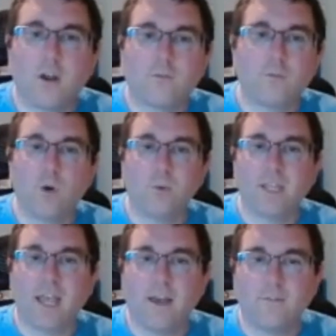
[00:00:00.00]
from what we
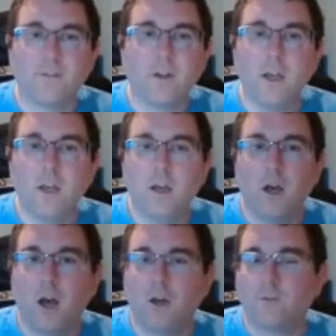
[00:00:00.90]
have
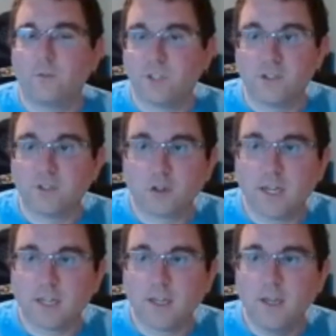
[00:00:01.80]
from
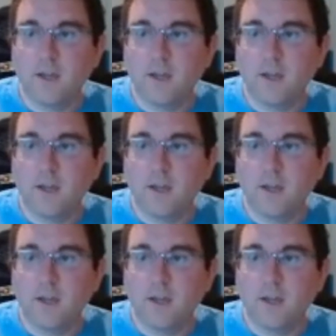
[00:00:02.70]
Sunstrike,